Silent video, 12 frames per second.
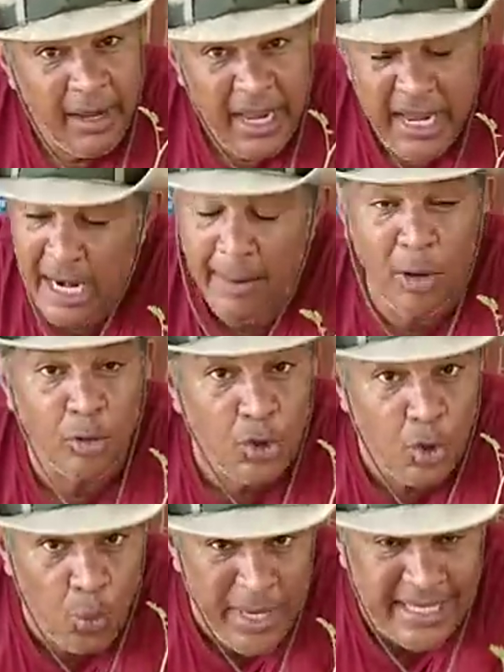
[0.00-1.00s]
In about
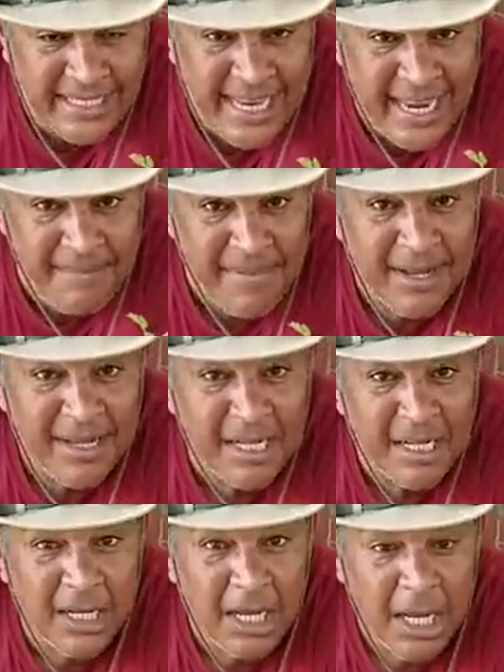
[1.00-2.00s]
two weeks' time,
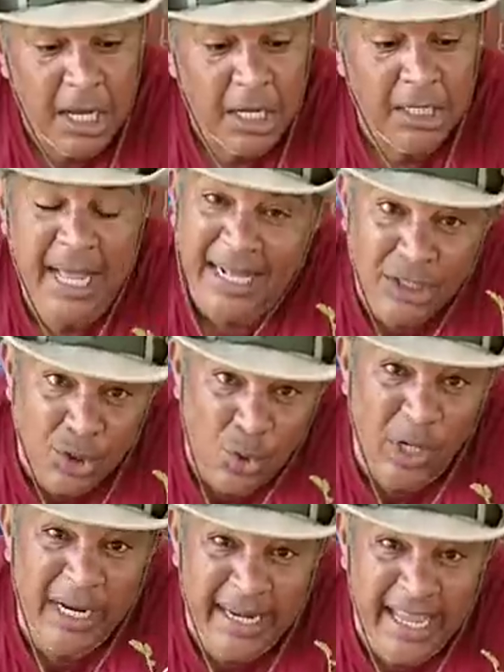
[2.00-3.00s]
that soil
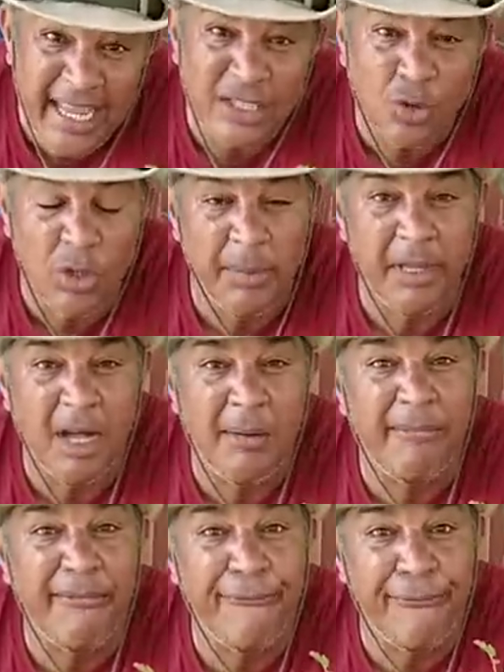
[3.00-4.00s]
in there is going to
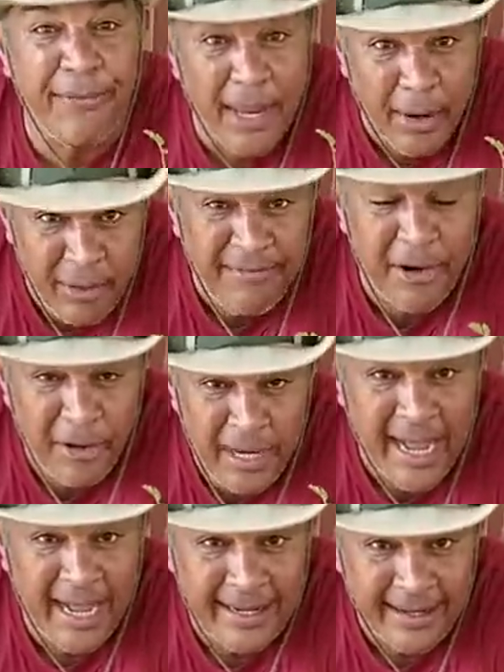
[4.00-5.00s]
become very, very
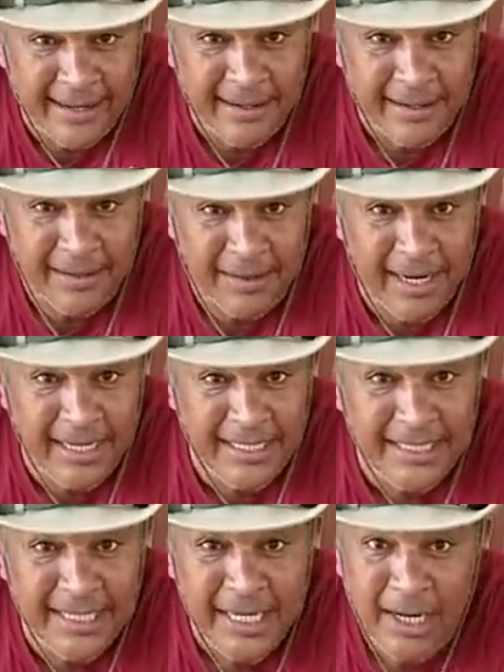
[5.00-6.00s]
hard, right?
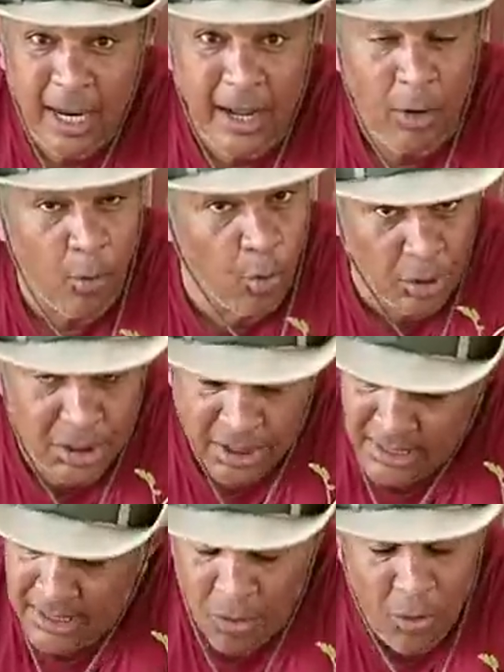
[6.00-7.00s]

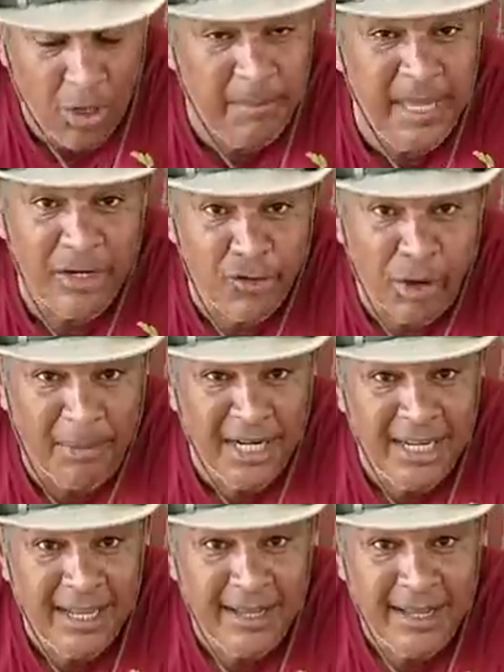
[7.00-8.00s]
Roots going to be in
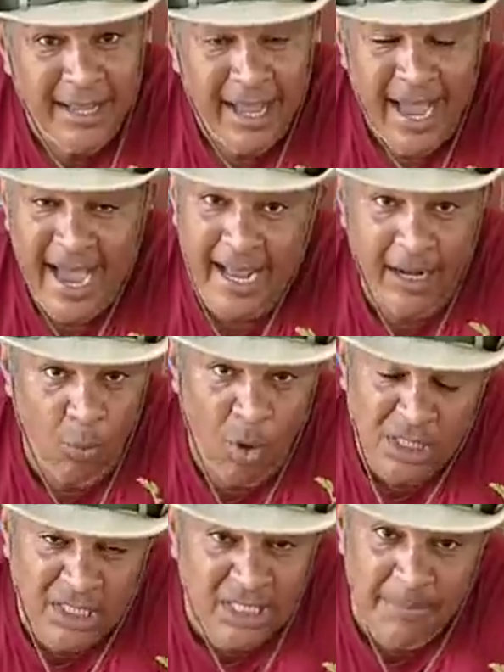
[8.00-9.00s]
trouble. And
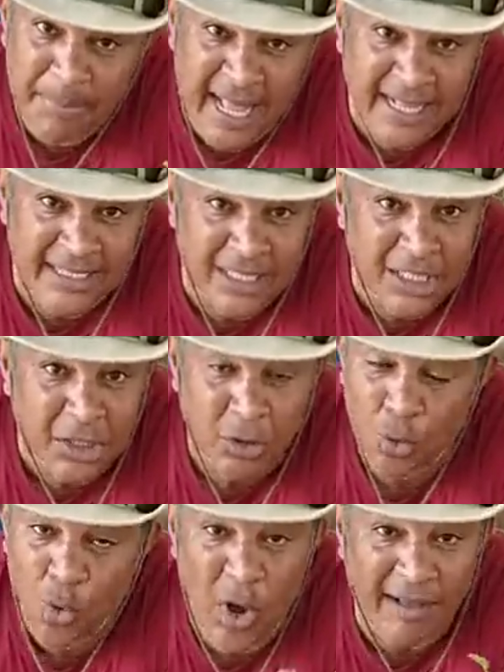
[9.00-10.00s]
once the plants
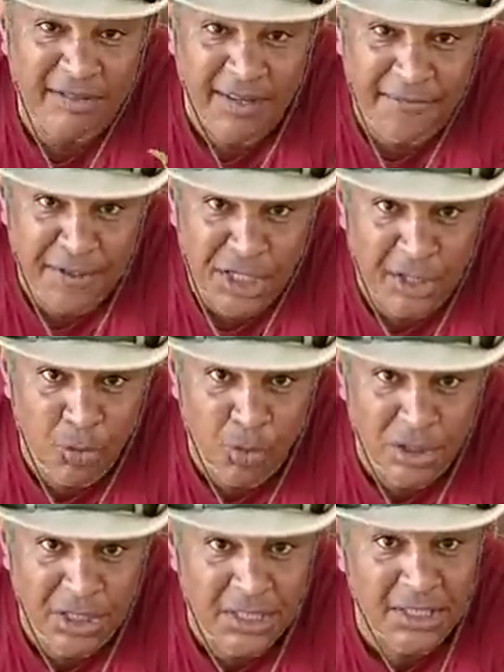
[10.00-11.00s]
do have sufficient
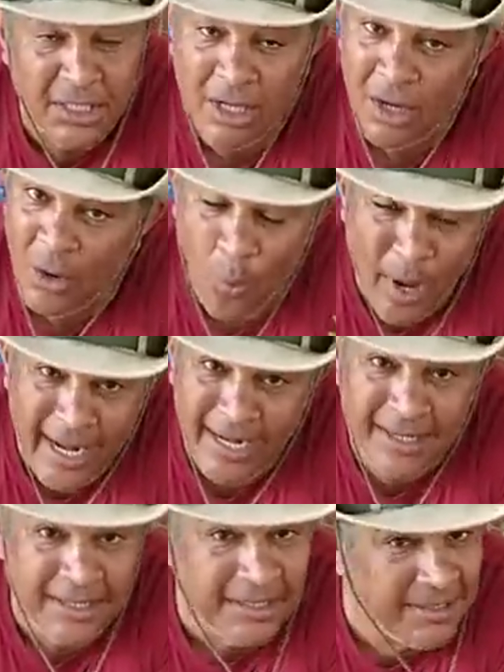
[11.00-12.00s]
roots, well,
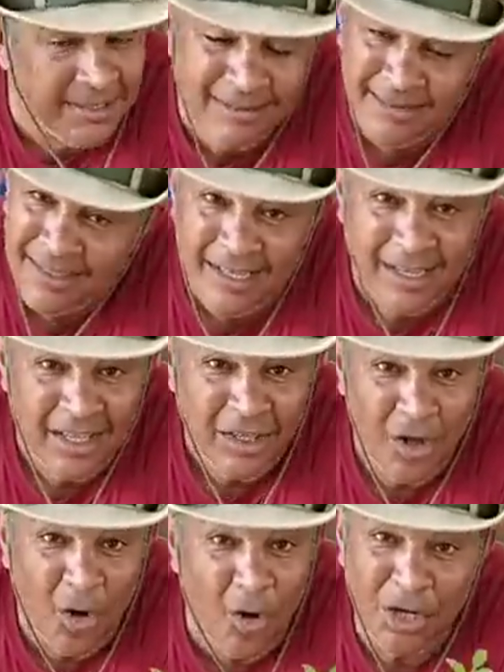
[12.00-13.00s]

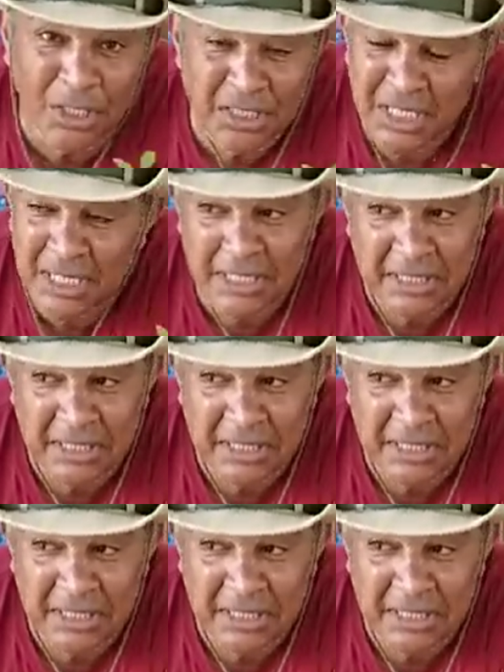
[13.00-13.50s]
you're on to